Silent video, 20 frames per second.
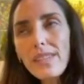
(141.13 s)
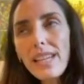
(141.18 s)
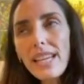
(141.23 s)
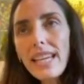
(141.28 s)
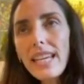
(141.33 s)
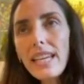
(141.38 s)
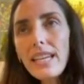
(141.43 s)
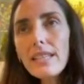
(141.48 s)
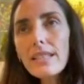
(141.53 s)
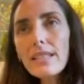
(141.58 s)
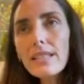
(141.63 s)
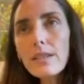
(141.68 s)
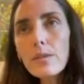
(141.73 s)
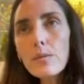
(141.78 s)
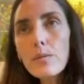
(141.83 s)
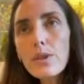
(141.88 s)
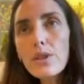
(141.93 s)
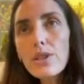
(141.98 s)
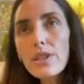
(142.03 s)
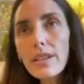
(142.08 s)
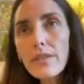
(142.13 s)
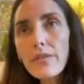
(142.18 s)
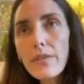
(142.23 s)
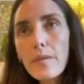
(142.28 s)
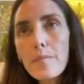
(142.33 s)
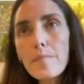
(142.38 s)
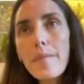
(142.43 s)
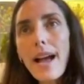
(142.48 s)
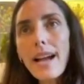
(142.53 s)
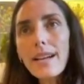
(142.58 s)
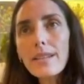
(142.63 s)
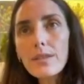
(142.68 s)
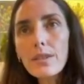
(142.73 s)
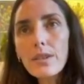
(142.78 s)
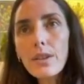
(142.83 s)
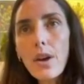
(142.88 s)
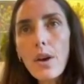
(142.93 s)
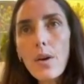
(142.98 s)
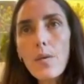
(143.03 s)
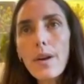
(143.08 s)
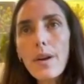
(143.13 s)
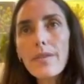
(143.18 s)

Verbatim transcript: He's originally from Mexico.